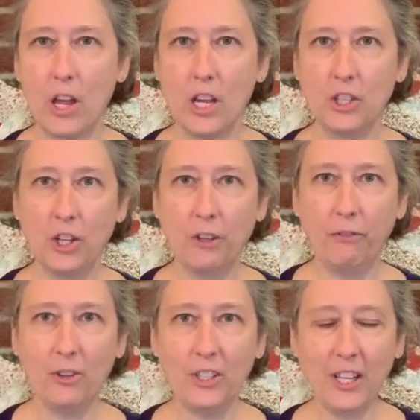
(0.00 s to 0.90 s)
So the
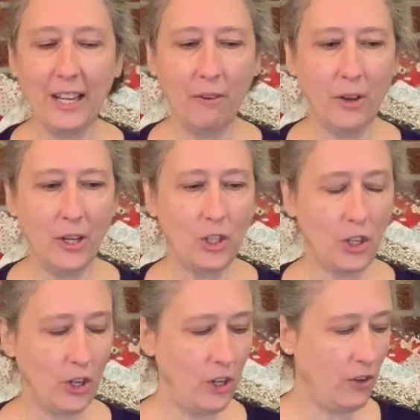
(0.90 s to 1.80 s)
first thing I want to
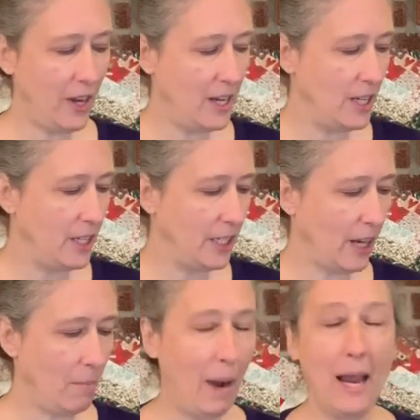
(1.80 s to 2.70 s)
show you is
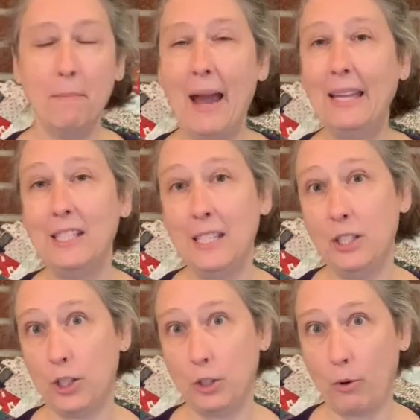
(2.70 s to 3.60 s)
my magazine
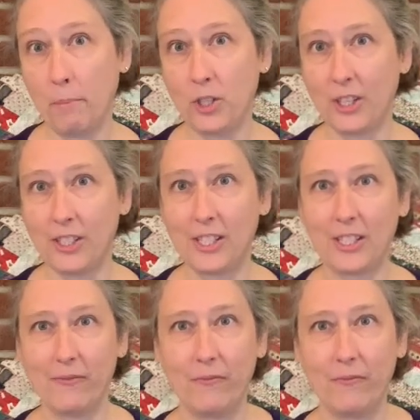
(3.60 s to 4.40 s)
subscriptions.